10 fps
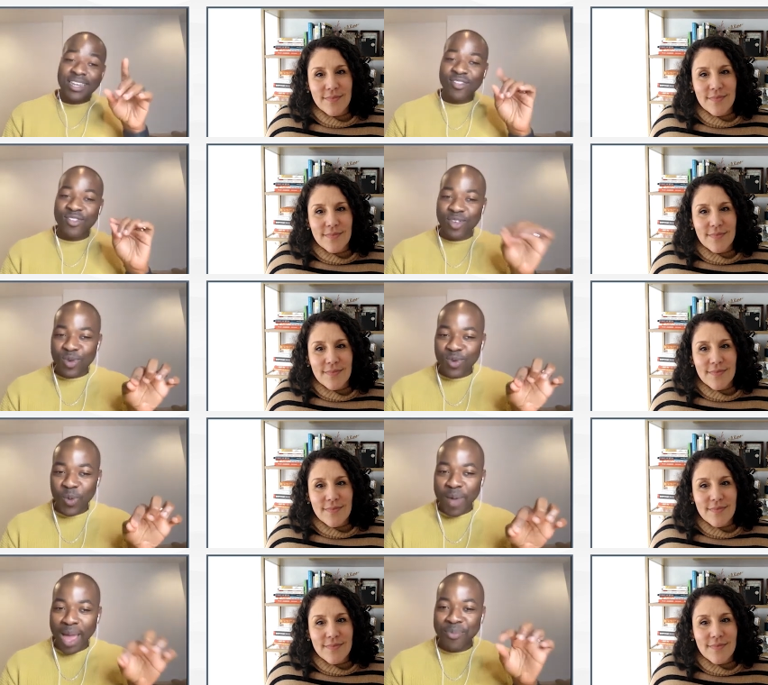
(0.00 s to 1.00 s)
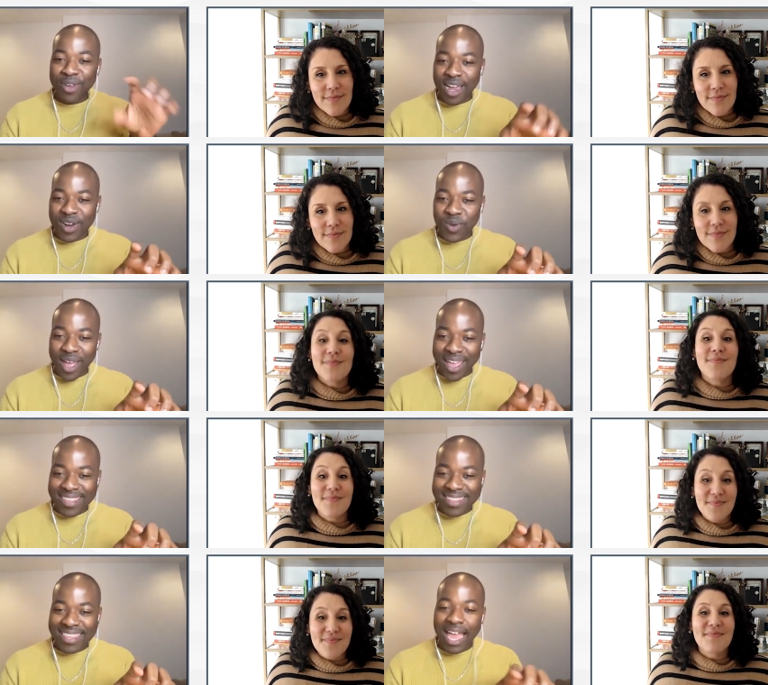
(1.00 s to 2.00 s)
Speaker 1: Is You" by Brianna mm,
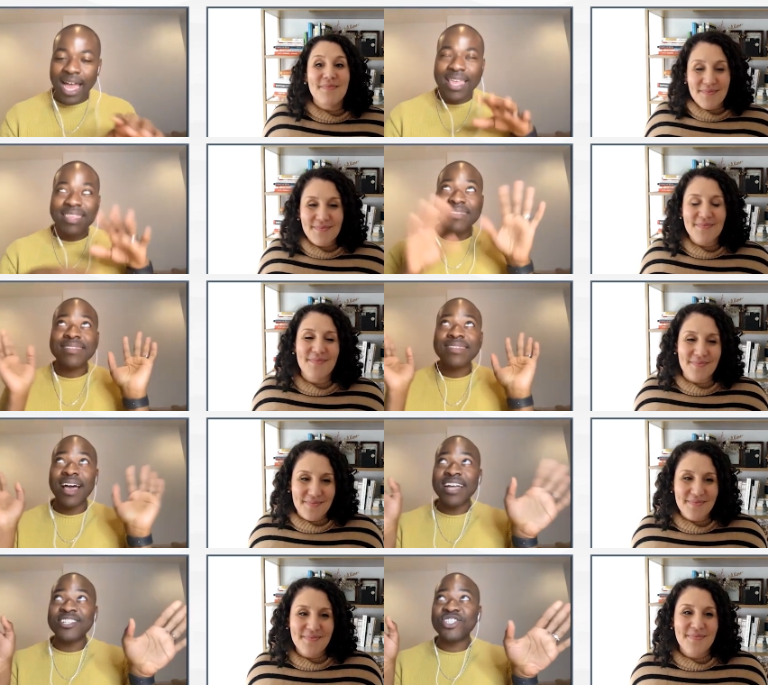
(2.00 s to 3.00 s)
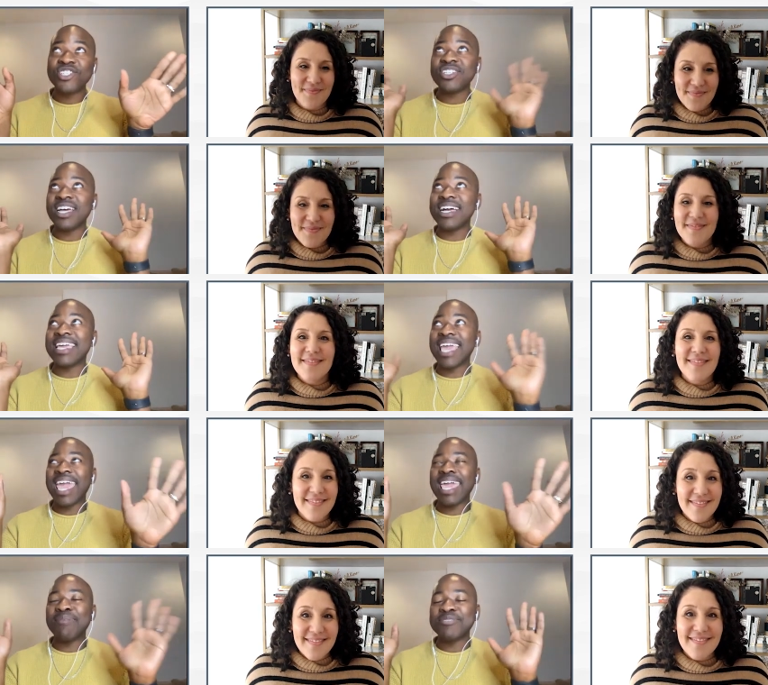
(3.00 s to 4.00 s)
Wiest. Mm-hmm. Such a
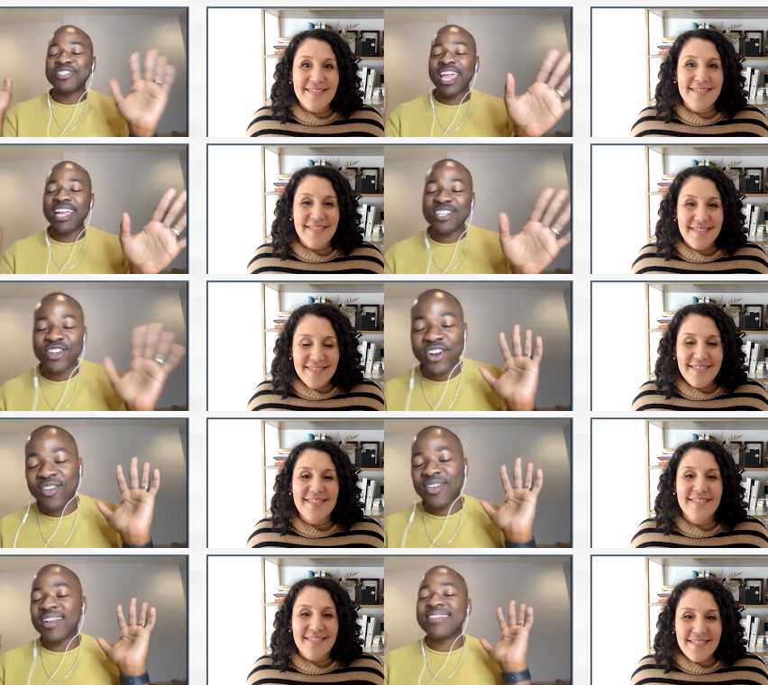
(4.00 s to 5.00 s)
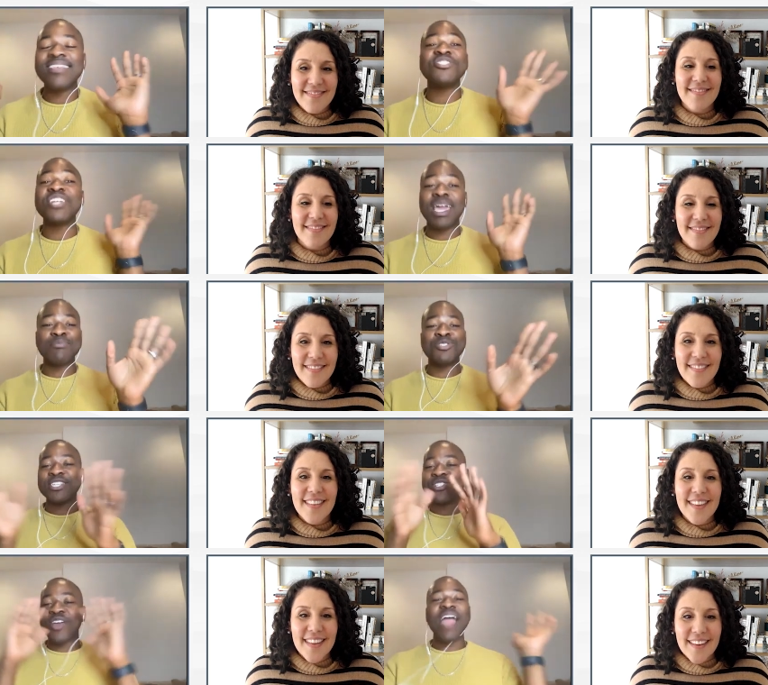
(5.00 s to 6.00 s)
game changer. Such a game
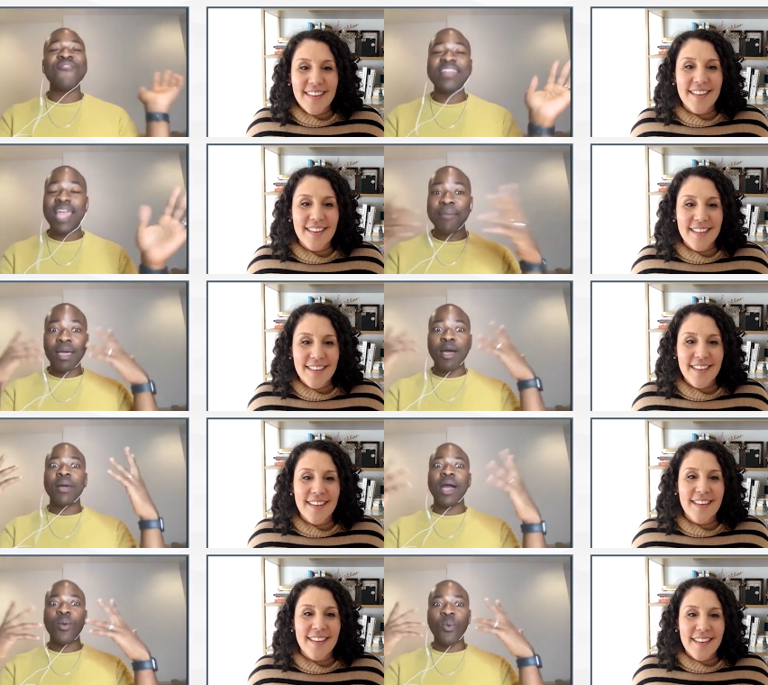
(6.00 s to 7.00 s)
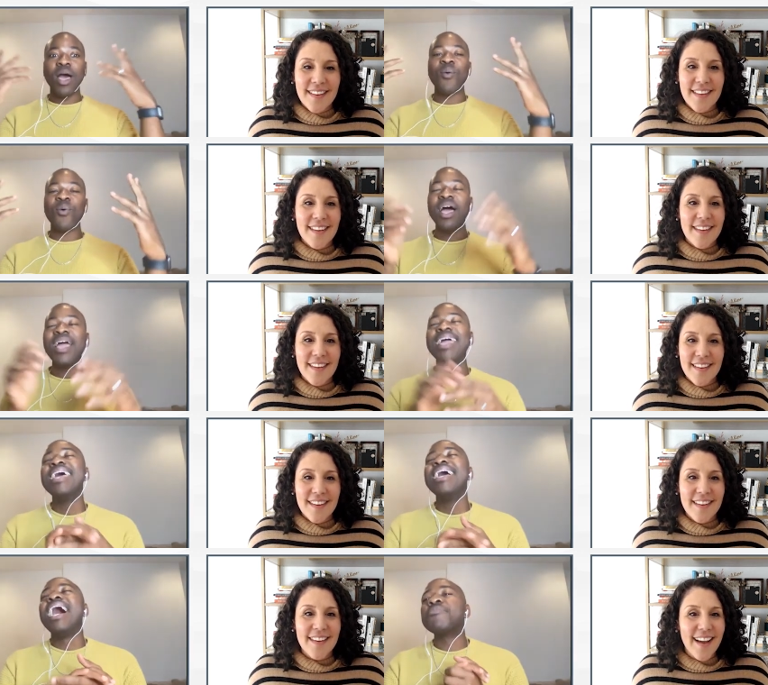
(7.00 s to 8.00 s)
changer. Every day, I'm like, "Oh my god, what, what?"
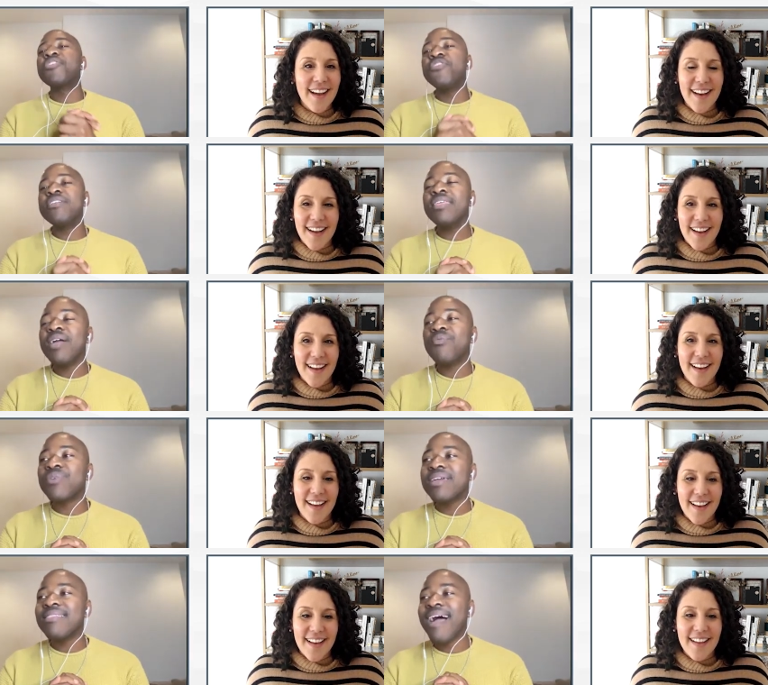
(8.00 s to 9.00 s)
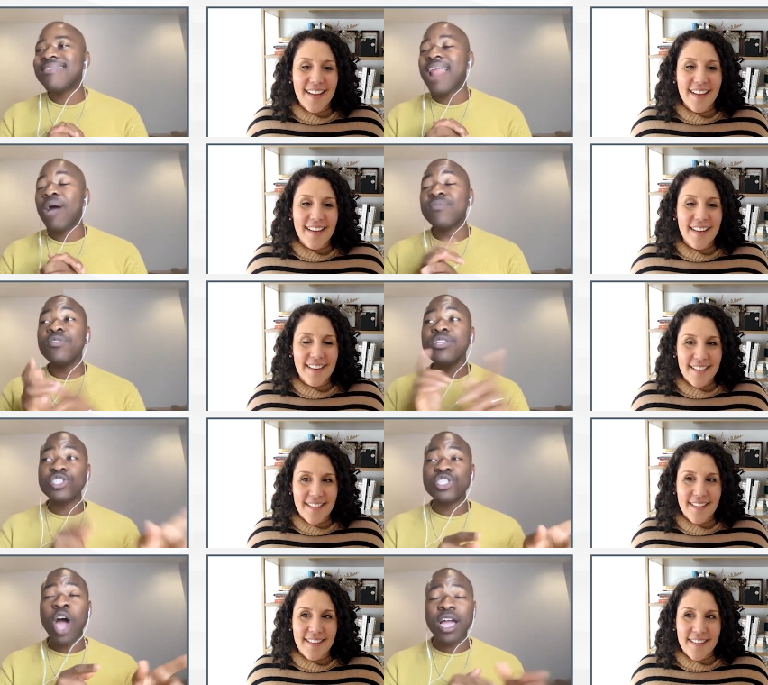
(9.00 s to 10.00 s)
But the thing that I realized, and I was literally
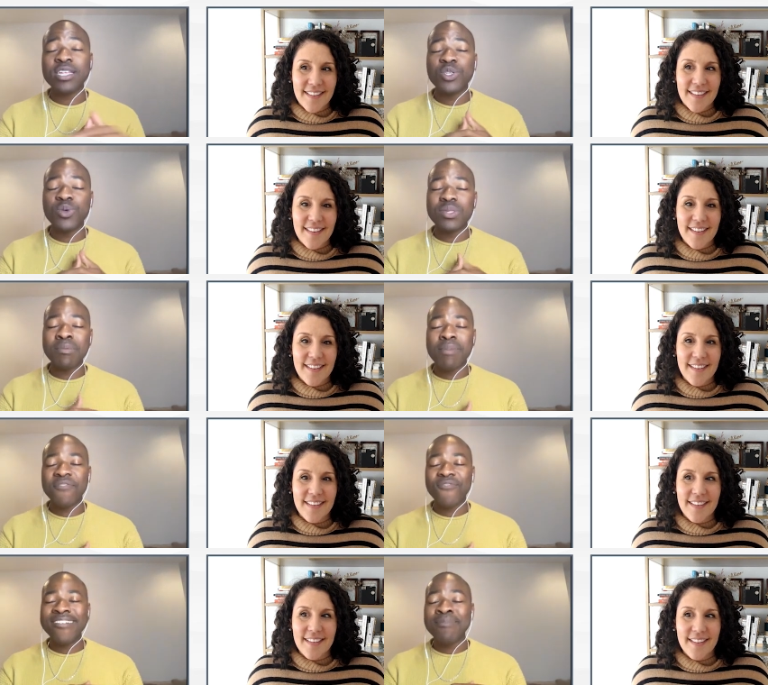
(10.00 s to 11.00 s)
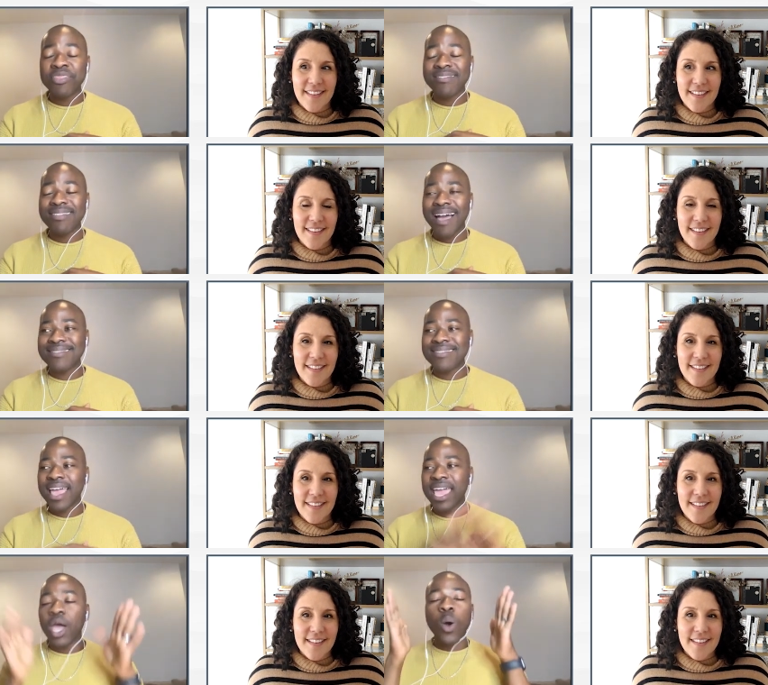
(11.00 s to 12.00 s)
just talking to some of my friends about this last
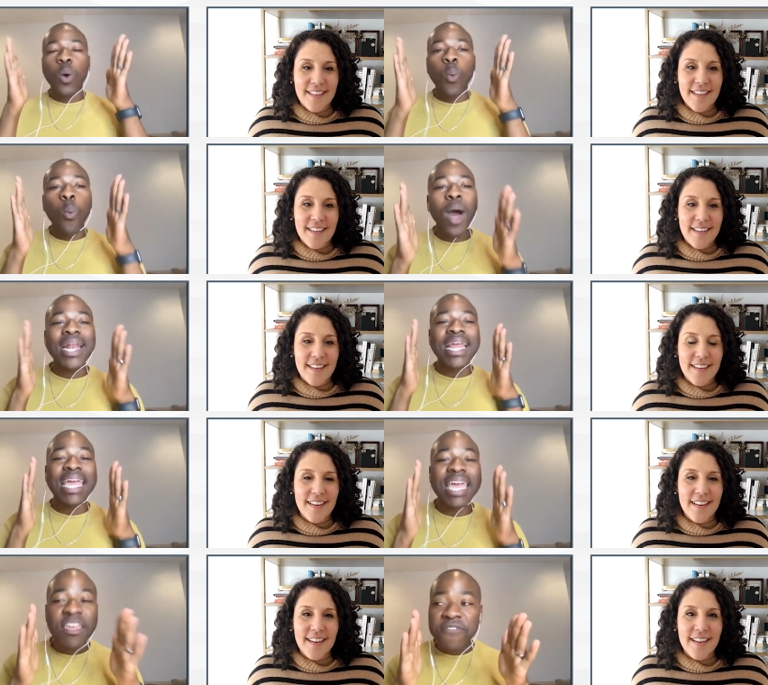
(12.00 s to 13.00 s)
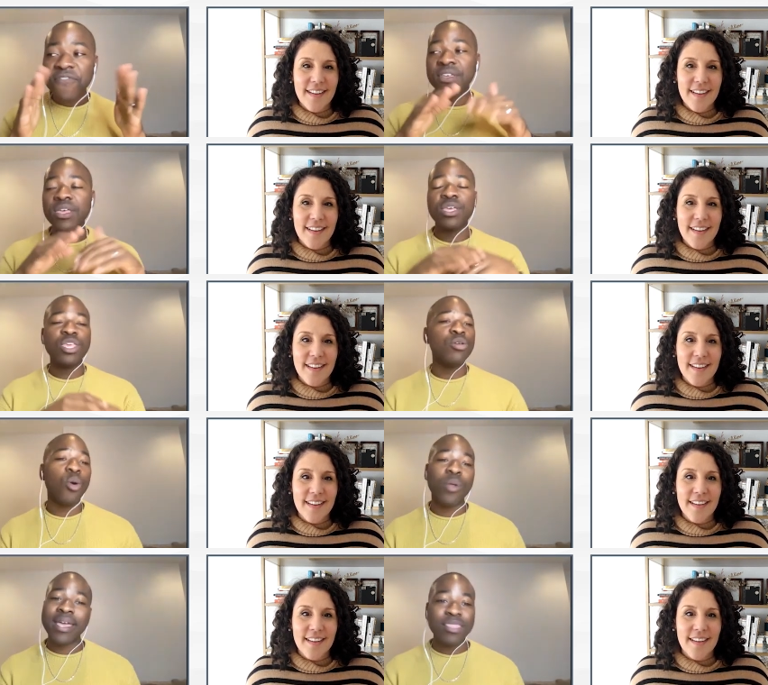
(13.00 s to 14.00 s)
night. What if you
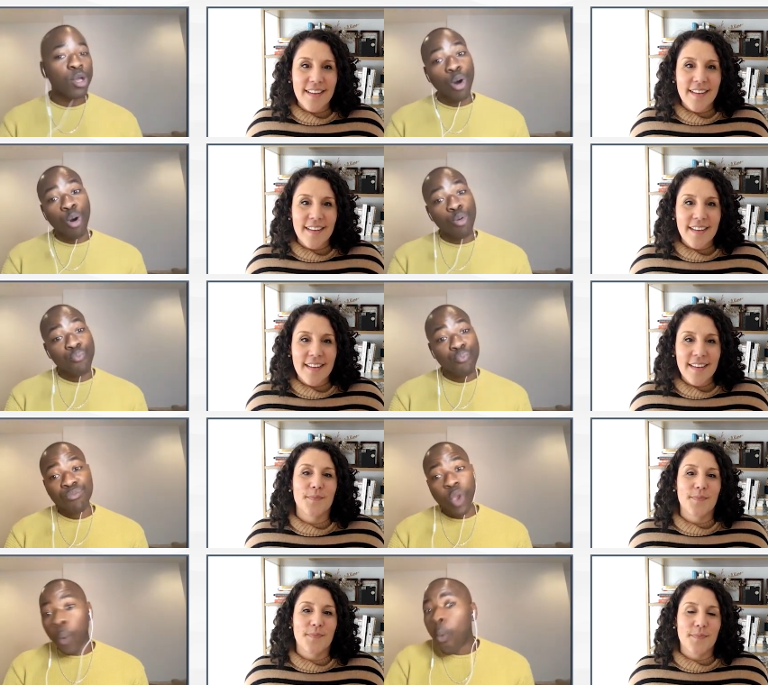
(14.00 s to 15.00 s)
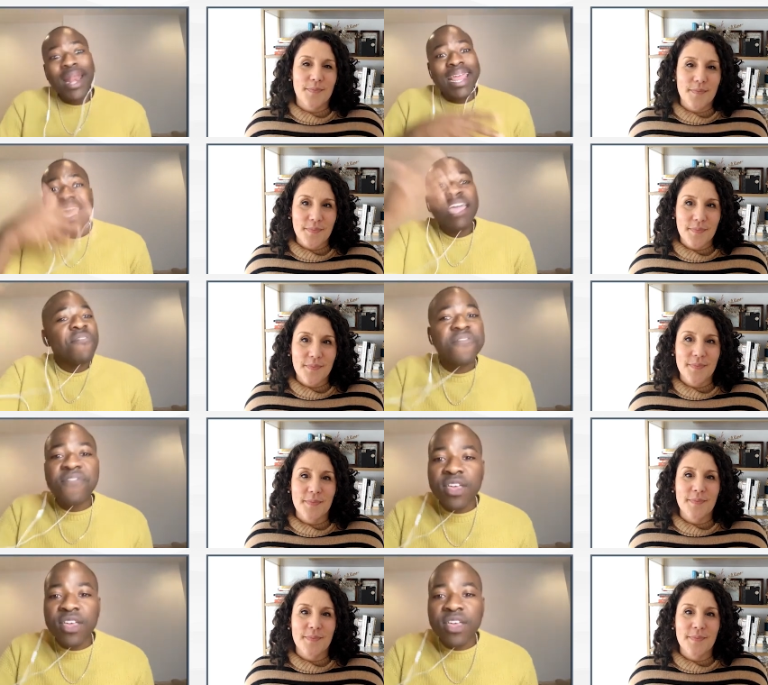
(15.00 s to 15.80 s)
don't hit the goal? What if